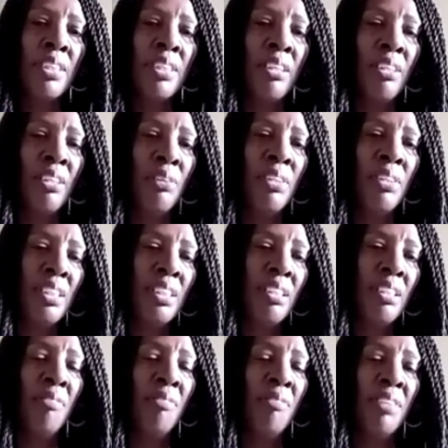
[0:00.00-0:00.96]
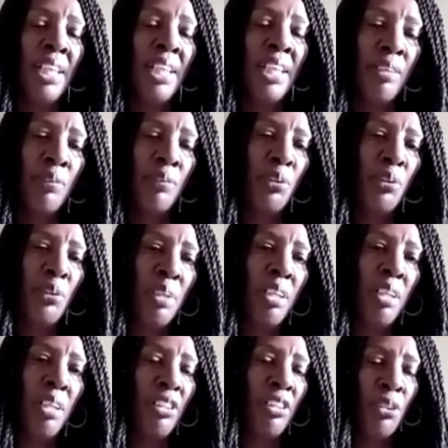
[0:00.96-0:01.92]
are going to govern how you
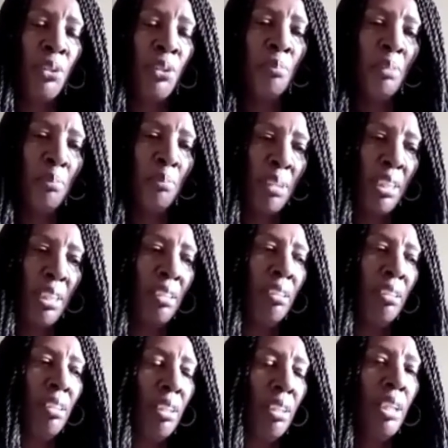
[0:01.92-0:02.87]
are, your human being,